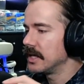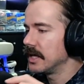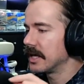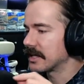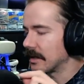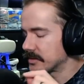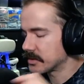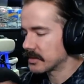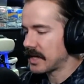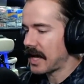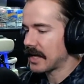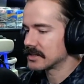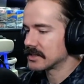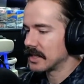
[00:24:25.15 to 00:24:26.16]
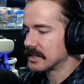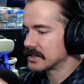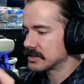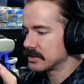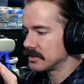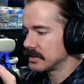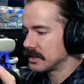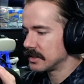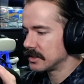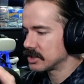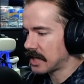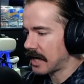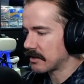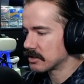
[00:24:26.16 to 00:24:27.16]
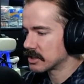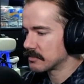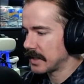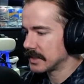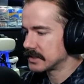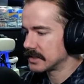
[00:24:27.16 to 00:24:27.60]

It comes with access to the Shattered Space